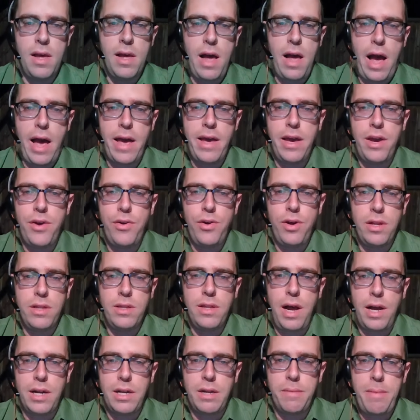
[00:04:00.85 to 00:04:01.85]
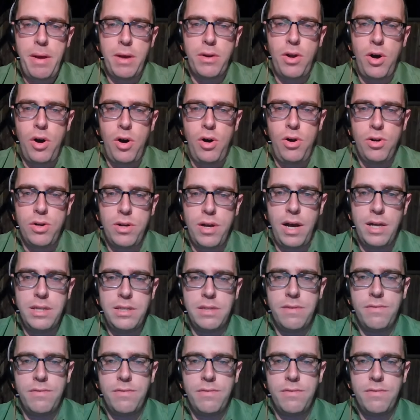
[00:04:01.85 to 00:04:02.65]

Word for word: I hear a lot about all kinds of